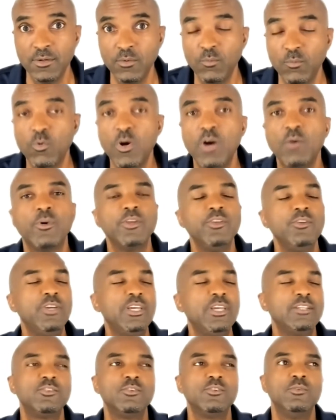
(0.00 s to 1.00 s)
one where you
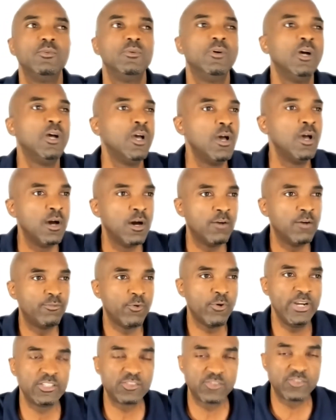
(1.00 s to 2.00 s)
get to
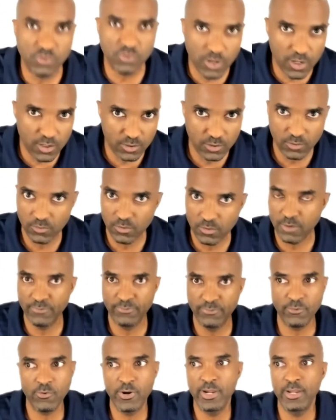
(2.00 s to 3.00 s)
avoid struggle,
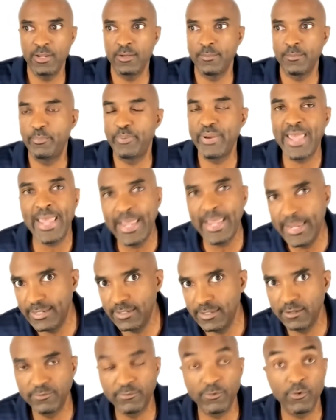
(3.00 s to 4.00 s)
avoid
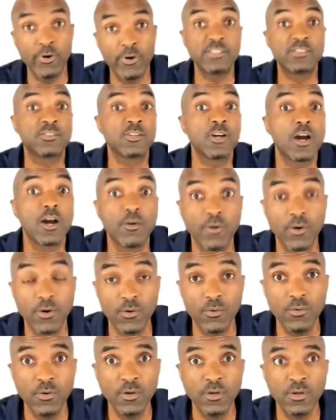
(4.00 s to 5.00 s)
pain, avoid
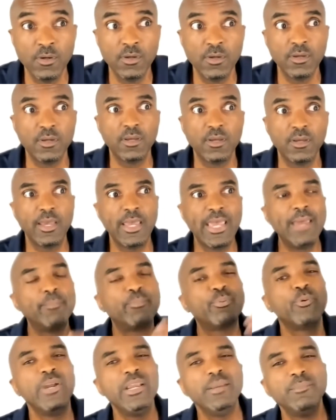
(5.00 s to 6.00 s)
sorrow, and
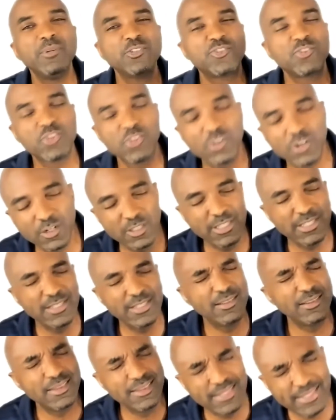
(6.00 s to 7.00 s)
prematurely
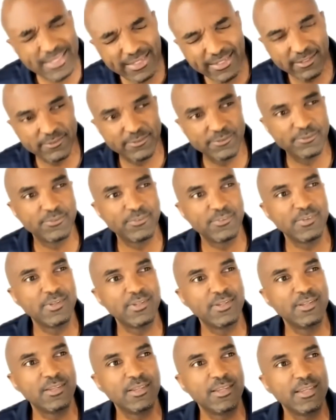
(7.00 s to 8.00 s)
live
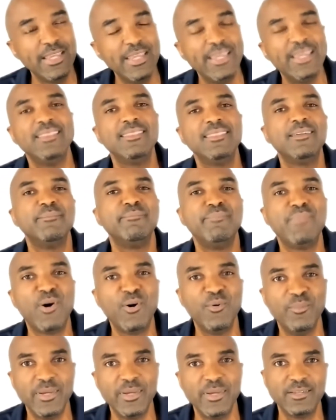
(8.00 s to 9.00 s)
in the
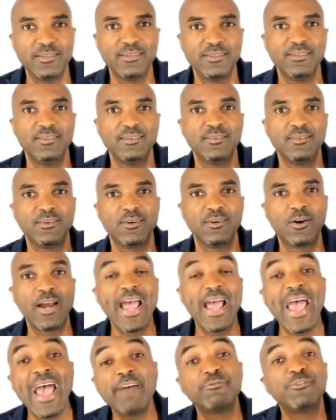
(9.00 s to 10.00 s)
moment or
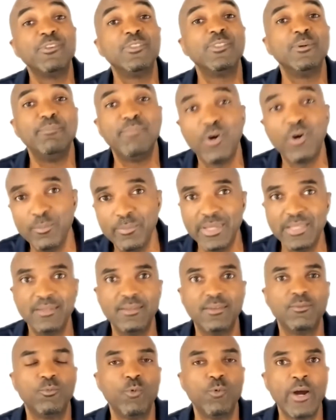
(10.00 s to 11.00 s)
after the moment
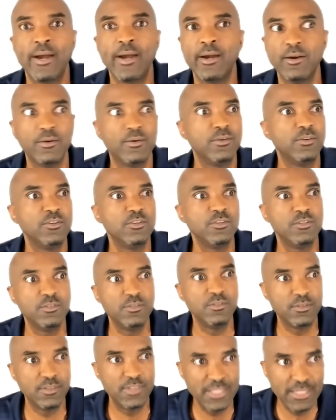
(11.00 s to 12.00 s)
where
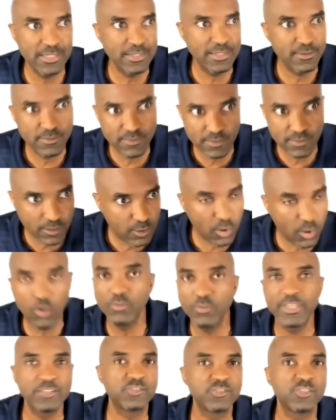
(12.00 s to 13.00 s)
the goal
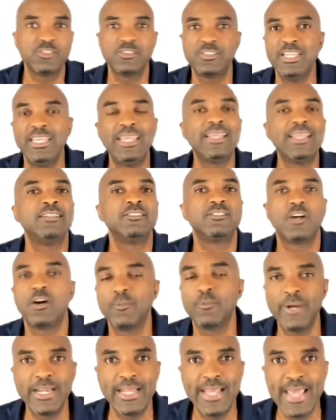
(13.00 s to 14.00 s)
that you're seeking has
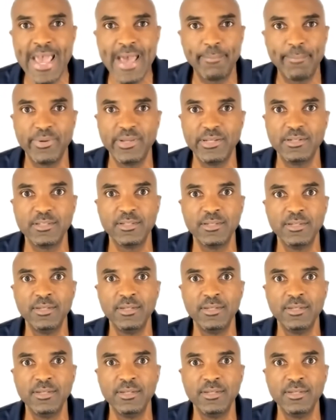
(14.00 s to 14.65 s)
already happened,